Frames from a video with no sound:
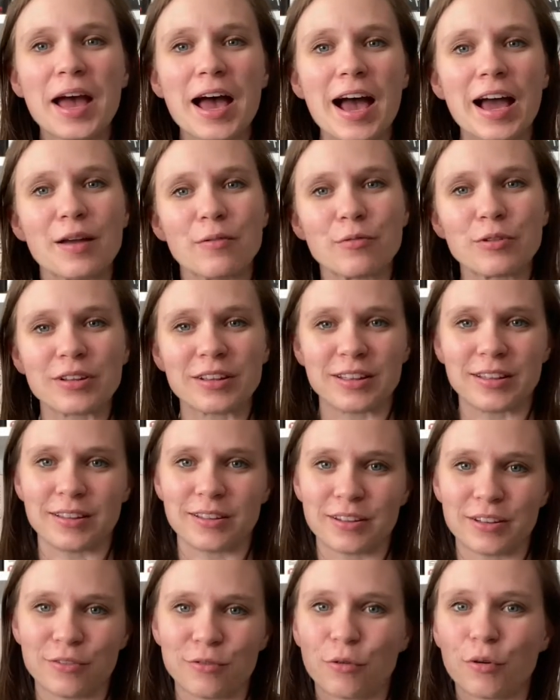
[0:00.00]
I'm really
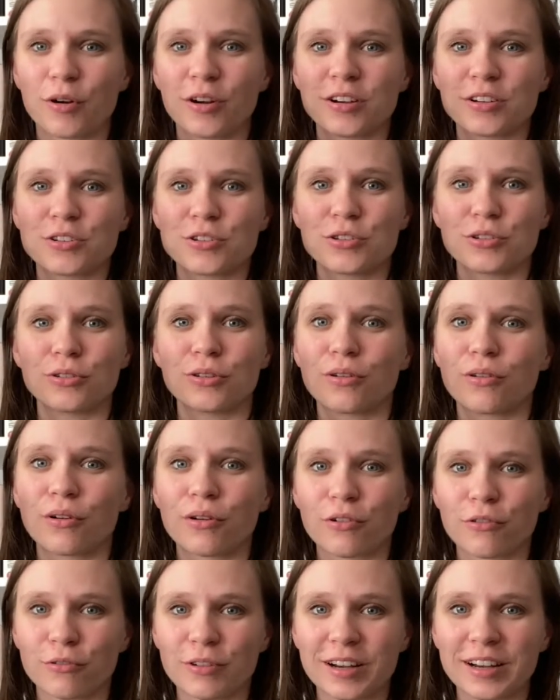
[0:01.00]
looking forward to
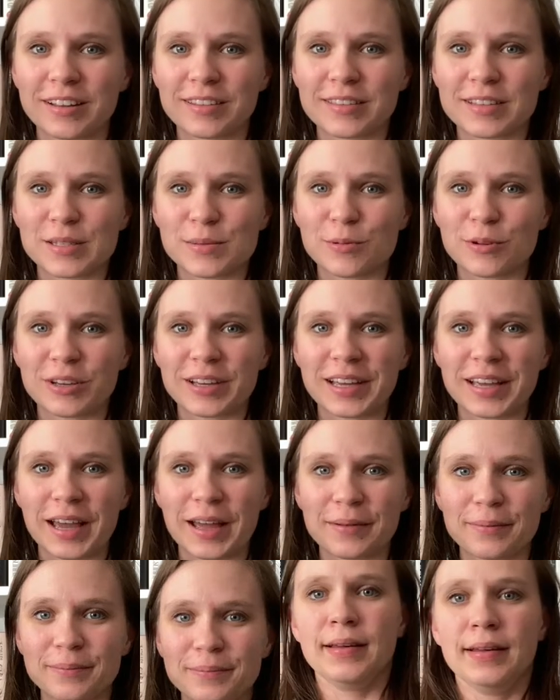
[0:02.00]
reading this book
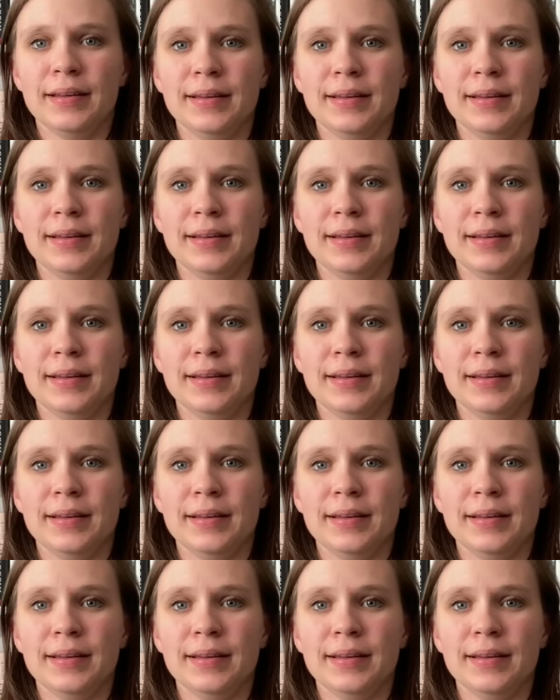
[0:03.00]
again.